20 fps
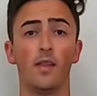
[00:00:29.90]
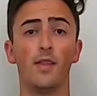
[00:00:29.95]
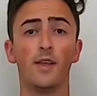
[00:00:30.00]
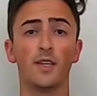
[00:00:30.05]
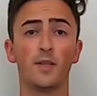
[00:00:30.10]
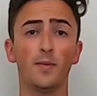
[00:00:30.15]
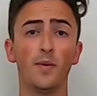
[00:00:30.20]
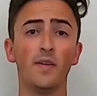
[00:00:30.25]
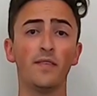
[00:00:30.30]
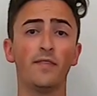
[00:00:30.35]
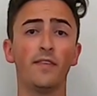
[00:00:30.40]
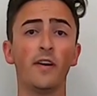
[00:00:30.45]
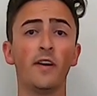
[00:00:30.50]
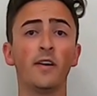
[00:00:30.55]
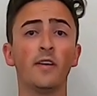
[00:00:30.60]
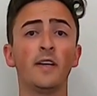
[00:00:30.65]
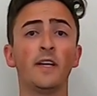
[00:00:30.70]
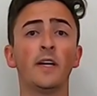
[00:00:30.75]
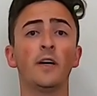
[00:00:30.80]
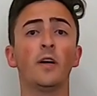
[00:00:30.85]
The
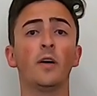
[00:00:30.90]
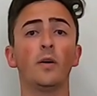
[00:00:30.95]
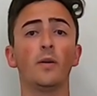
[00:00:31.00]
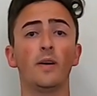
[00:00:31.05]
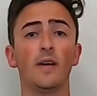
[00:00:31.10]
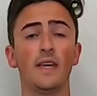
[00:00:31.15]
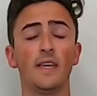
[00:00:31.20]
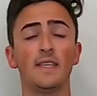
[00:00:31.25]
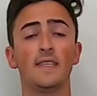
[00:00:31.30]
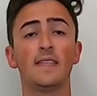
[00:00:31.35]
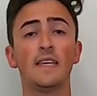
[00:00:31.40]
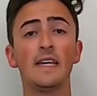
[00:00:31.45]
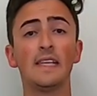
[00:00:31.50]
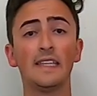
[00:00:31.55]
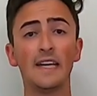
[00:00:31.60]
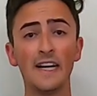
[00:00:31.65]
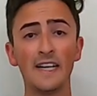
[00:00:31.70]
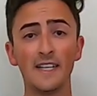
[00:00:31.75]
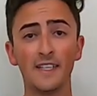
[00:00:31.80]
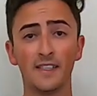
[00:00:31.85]
Spitfire Nero is the
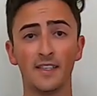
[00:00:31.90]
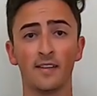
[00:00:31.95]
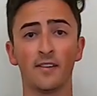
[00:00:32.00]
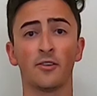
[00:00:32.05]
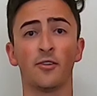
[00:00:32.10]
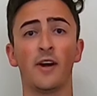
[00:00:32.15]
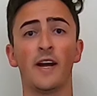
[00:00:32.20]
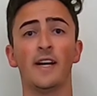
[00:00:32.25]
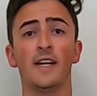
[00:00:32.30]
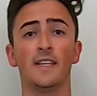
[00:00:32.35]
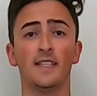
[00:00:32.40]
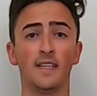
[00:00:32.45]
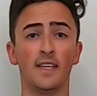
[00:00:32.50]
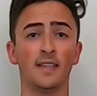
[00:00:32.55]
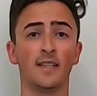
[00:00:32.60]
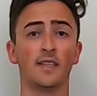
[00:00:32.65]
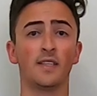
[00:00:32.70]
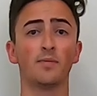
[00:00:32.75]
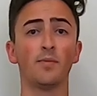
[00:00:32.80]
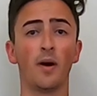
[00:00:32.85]
latest and greatest
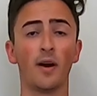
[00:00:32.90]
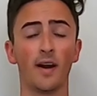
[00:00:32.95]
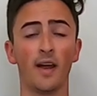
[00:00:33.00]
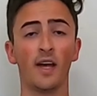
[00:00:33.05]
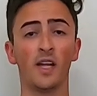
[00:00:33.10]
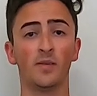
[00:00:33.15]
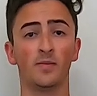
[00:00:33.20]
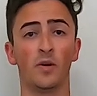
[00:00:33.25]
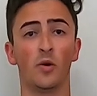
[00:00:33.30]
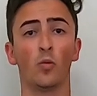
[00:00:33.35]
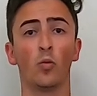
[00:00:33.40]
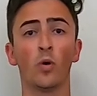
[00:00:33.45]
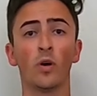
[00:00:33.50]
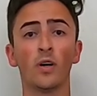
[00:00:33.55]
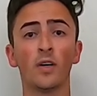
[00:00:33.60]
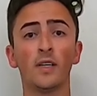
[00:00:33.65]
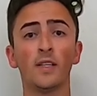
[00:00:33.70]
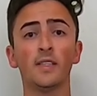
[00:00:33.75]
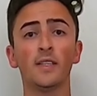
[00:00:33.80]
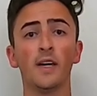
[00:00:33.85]
in the smart helmet
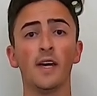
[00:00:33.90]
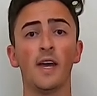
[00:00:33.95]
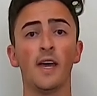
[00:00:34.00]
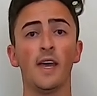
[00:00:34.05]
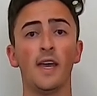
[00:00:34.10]
world.